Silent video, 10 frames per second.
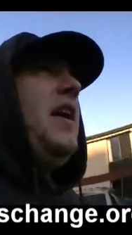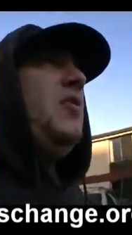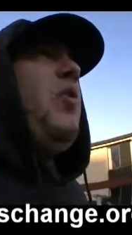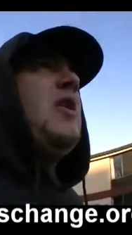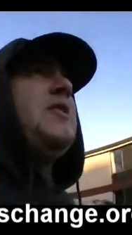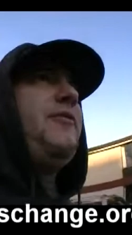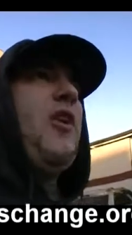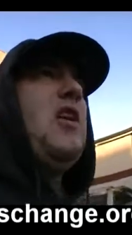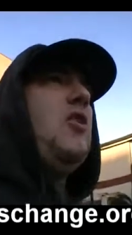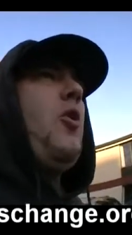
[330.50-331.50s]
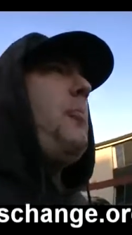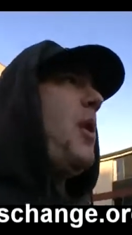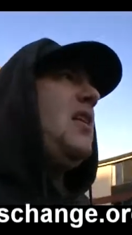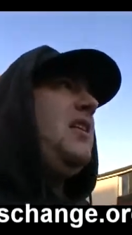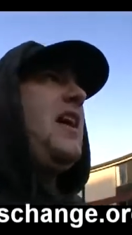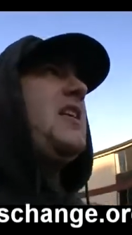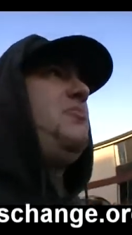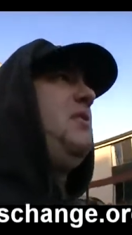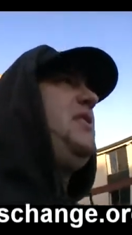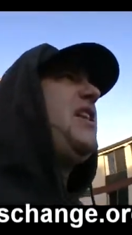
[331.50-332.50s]
in Wells Fargo parking lots
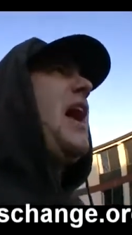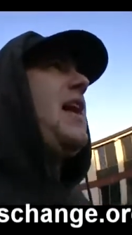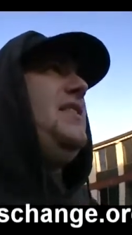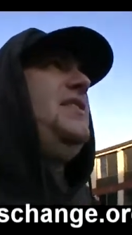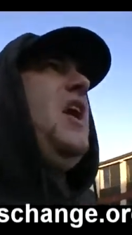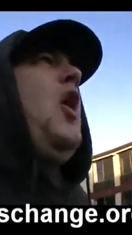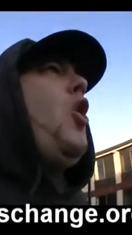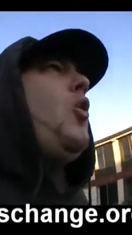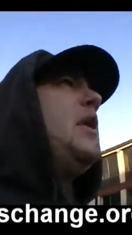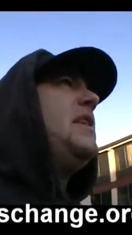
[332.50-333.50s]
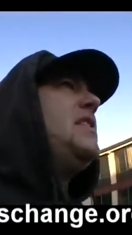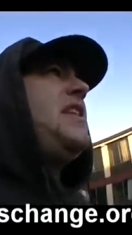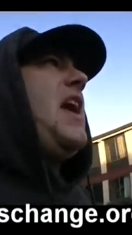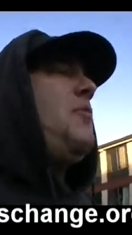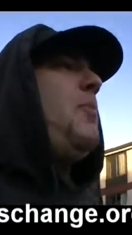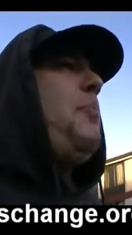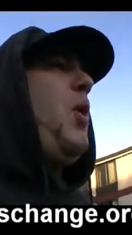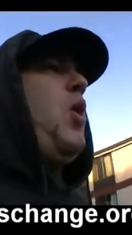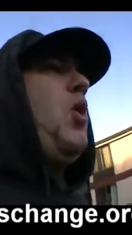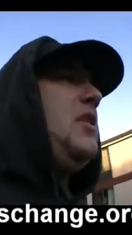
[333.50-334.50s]
with signs. We're going to stand with
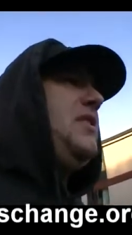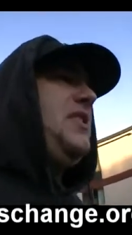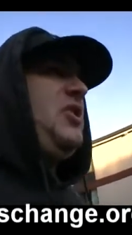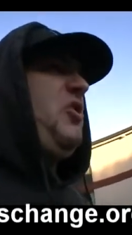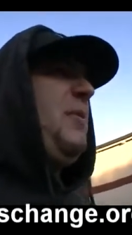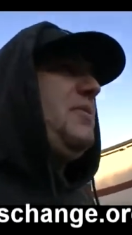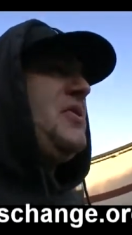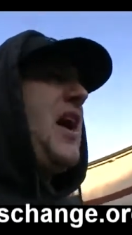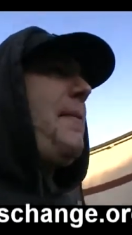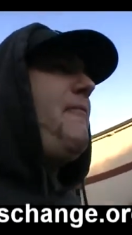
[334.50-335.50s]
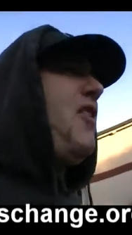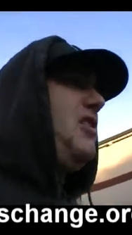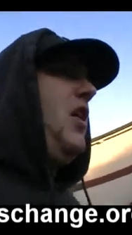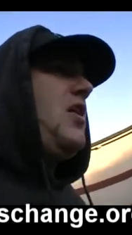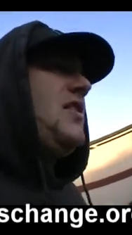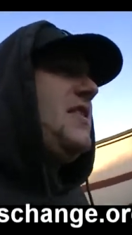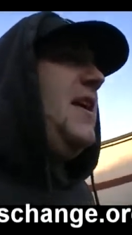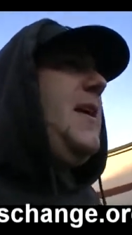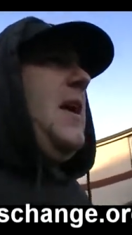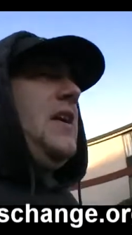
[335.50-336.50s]
bullhorns and scream at the top of our lungs
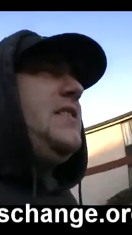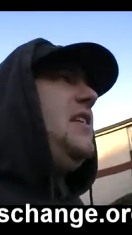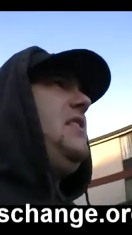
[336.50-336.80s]
to